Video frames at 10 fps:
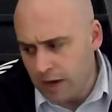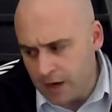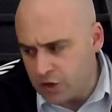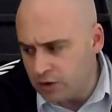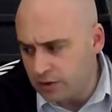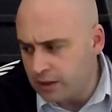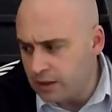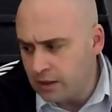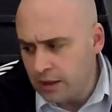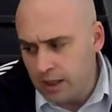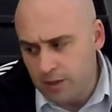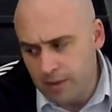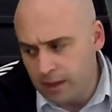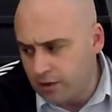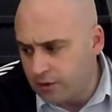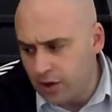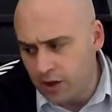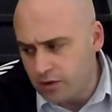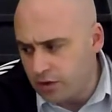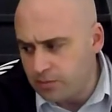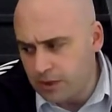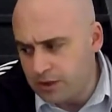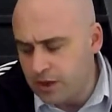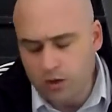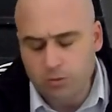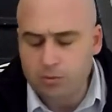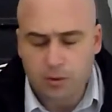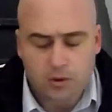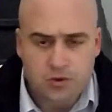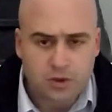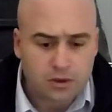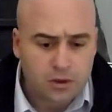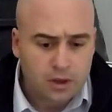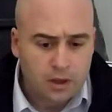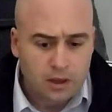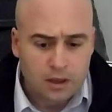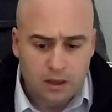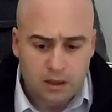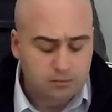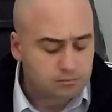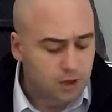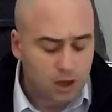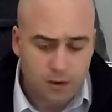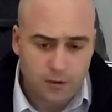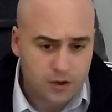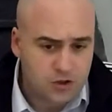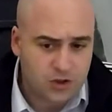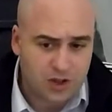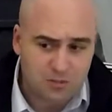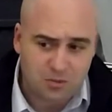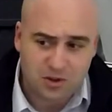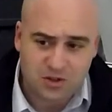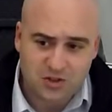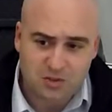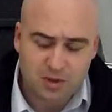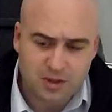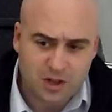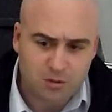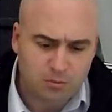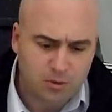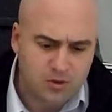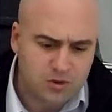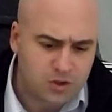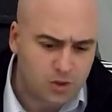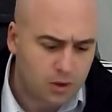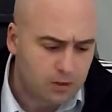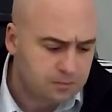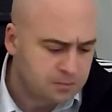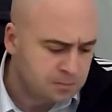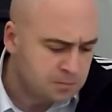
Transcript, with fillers: rationally a medical doctor can be a terrible person, um, obviously, a priest can be a terrible person, so on.